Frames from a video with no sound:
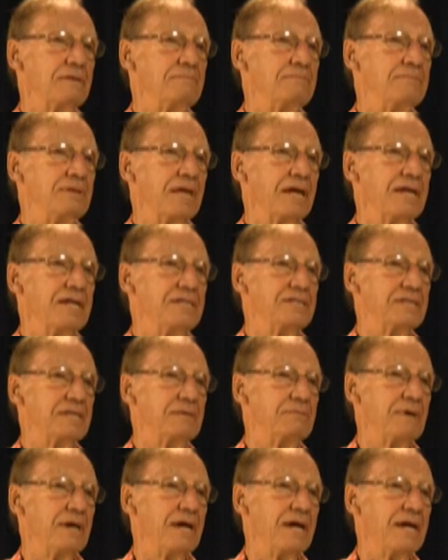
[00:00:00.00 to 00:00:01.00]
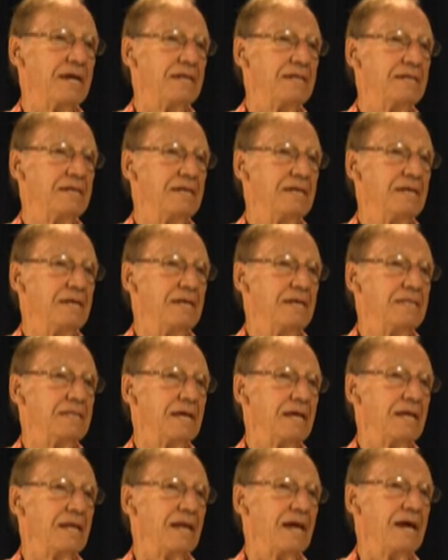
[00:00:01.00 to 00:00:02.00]
blazing mad.
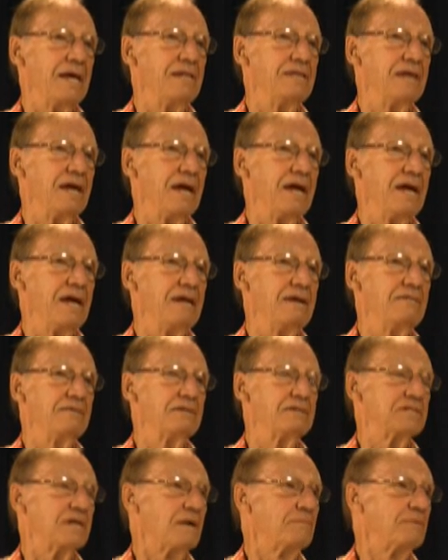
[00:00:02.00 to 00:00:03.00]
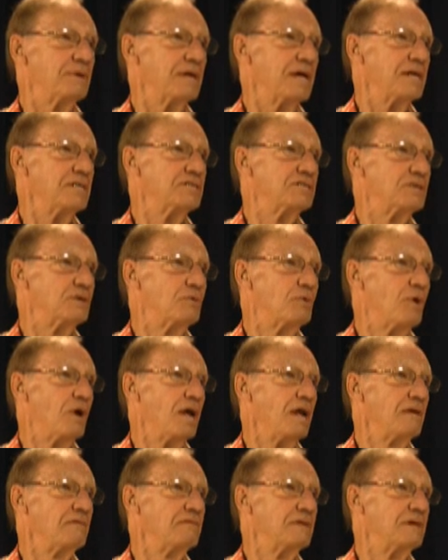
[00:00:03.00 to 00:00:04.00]
They lined the eight of us up against the
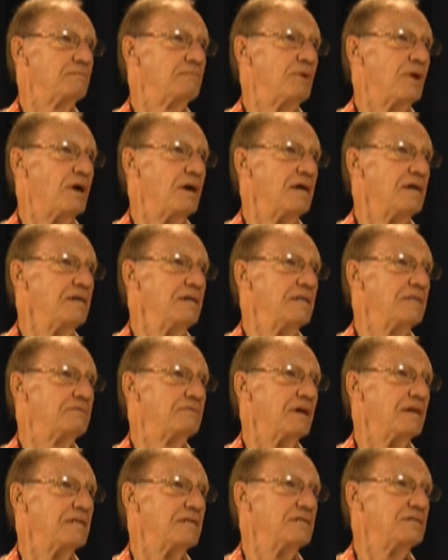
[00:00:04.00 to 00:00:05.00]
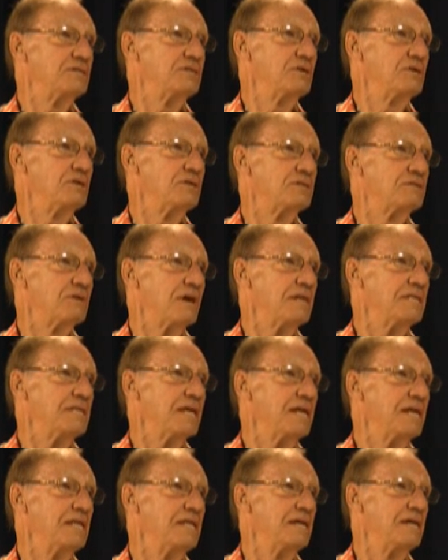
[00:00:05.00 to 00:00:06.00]
wall of the barn and threatened to shoot us right
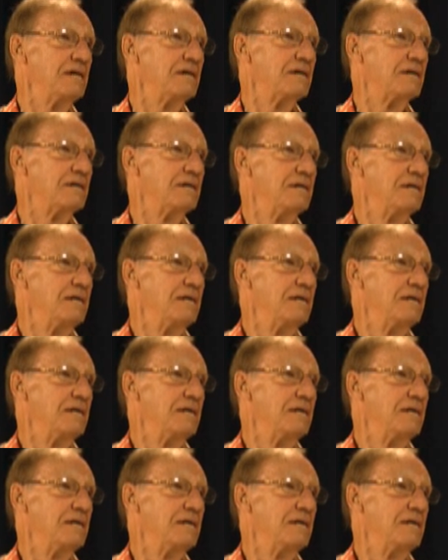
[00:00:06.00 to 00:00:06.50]
then and there.